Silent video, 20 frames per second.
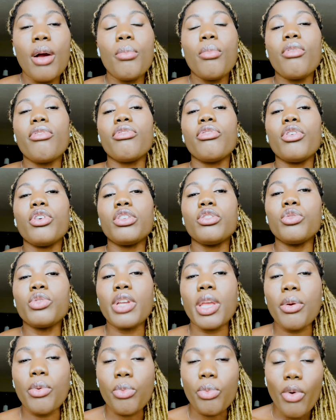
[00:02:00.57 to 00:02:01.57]
before you
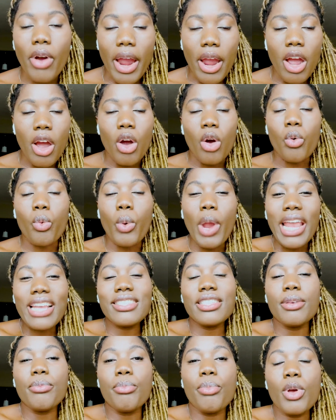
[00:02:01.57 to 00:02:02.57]
can raise
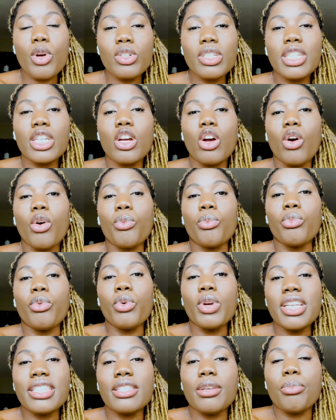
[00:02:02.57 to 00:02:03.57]
the building or
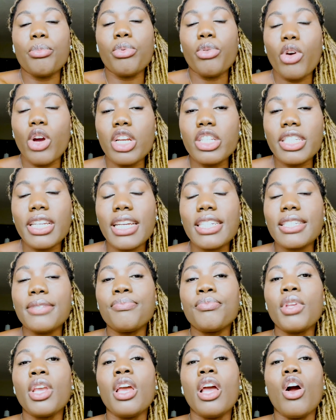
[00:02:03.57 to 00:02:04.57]
raise the project.
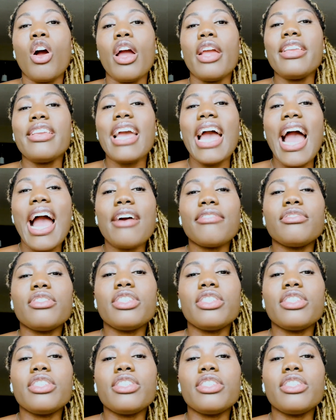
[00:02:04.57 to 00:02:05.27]
You have to